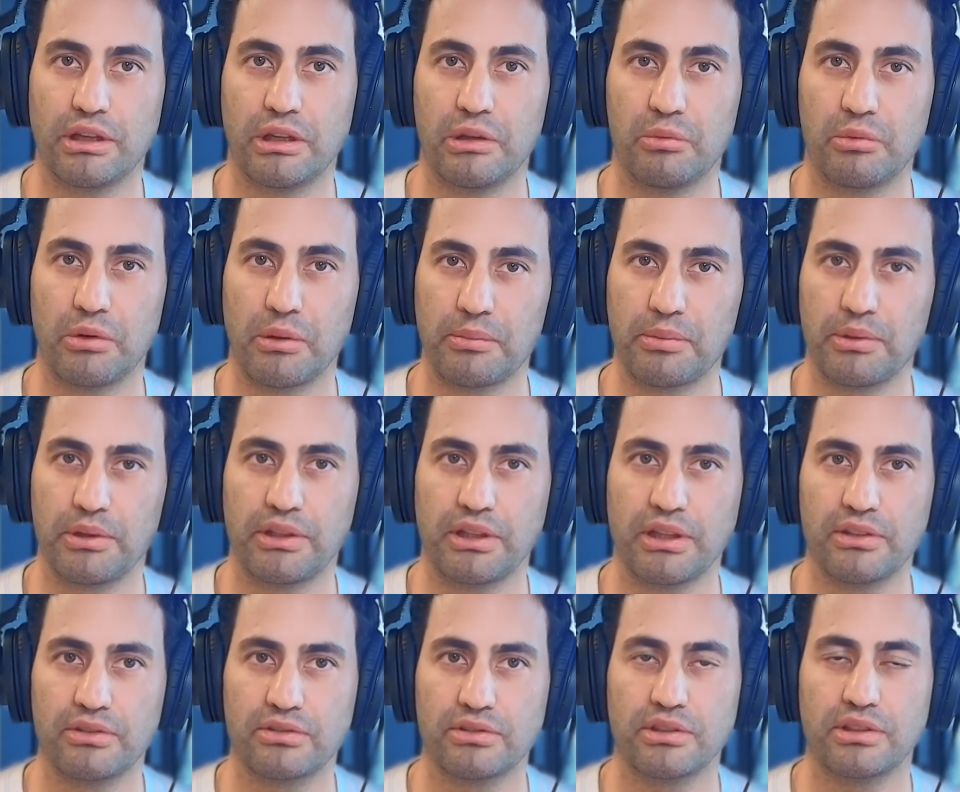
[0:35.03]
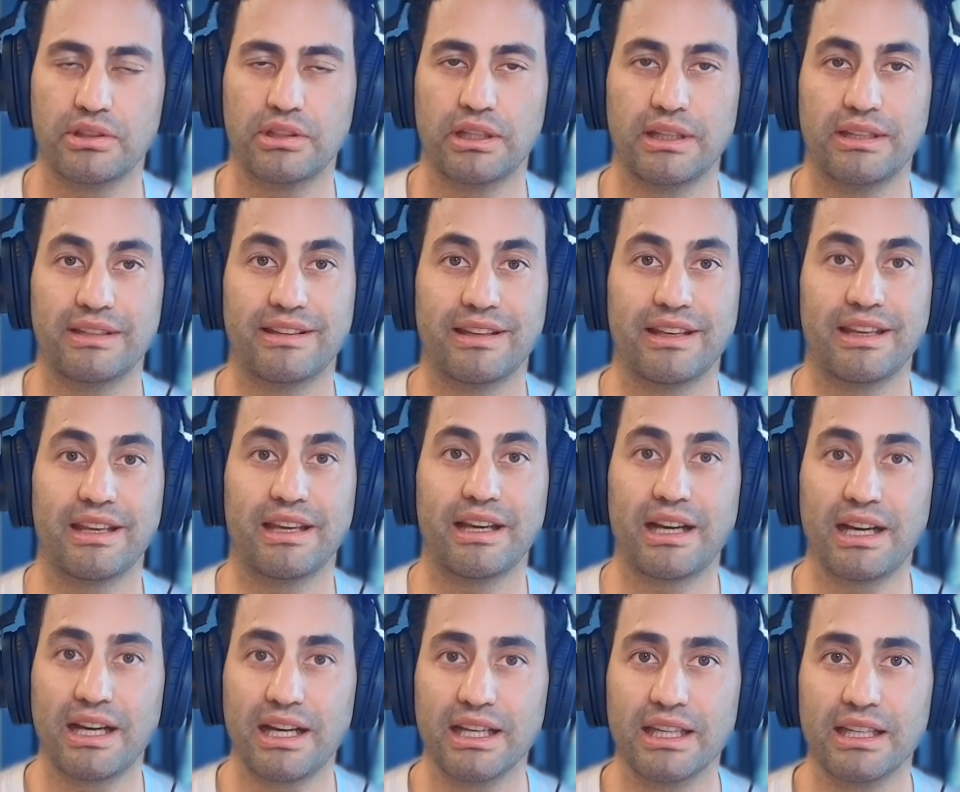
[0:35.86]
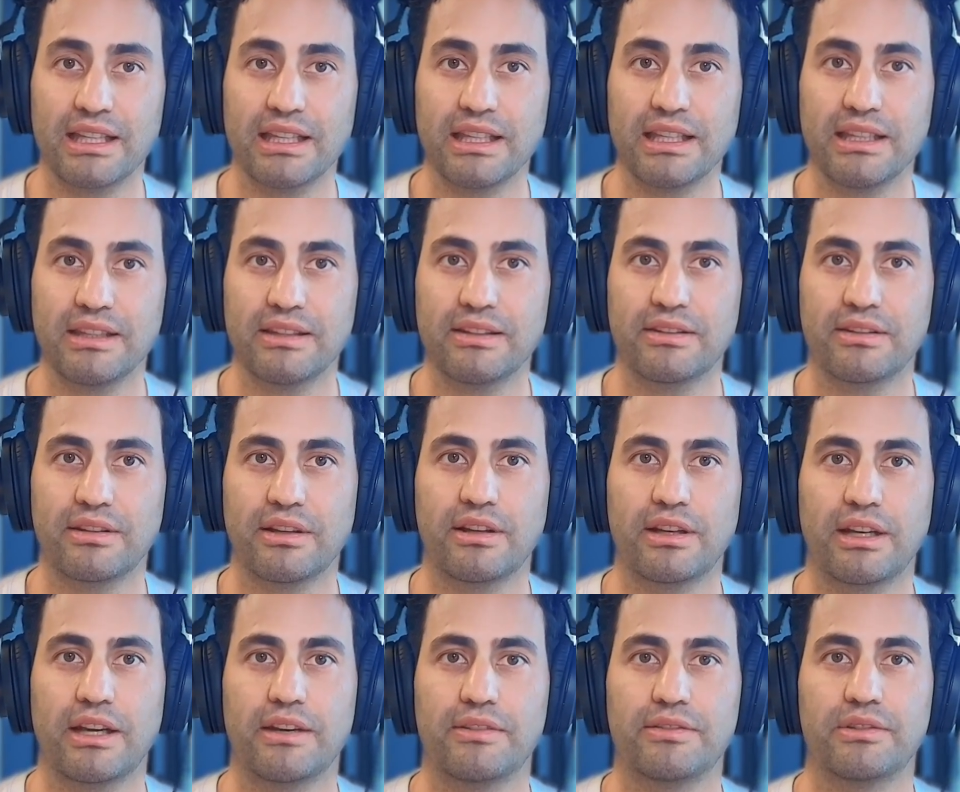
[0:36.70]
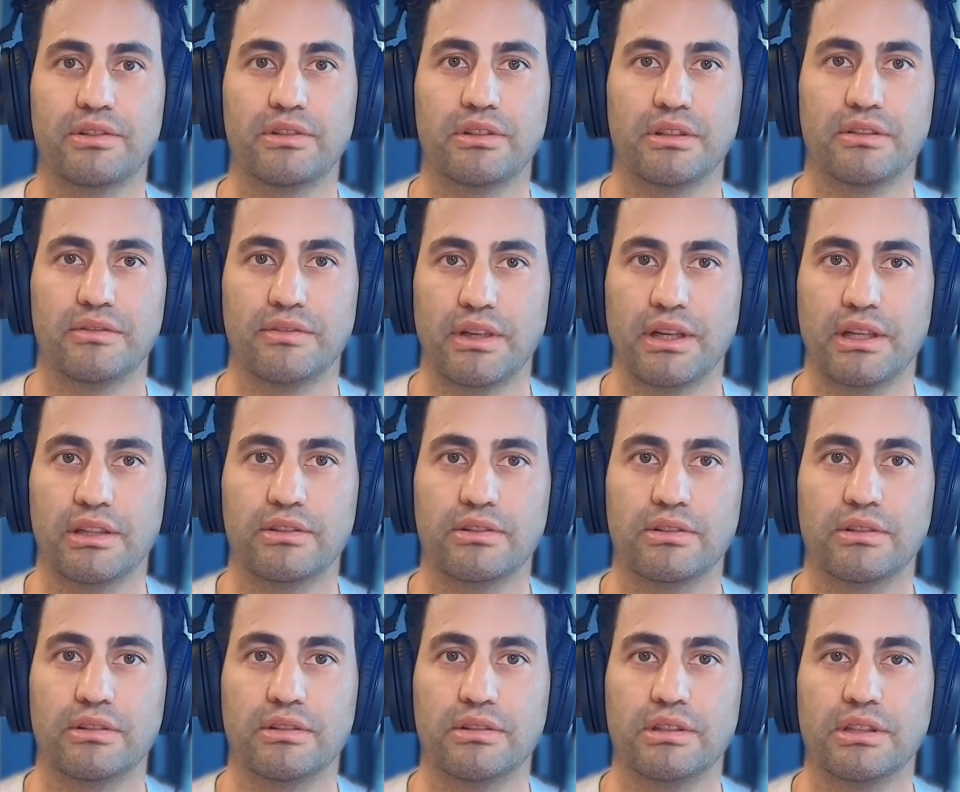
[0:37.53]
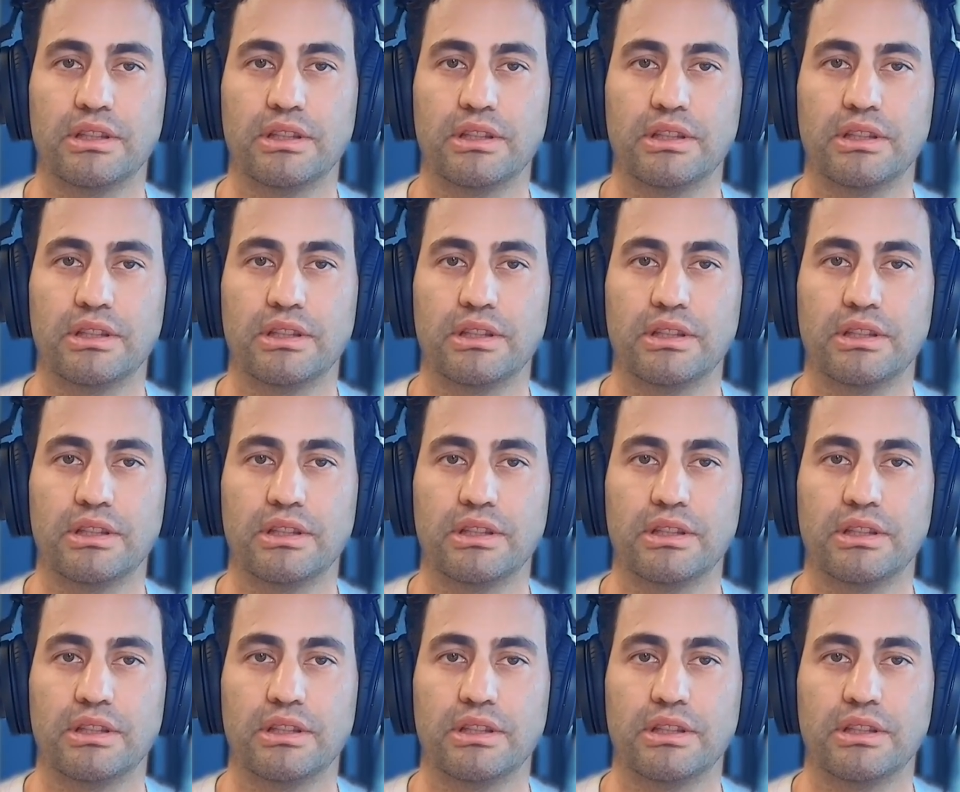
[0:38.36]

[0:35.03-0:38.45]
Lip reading: a reputation as a highly sought-after advisor.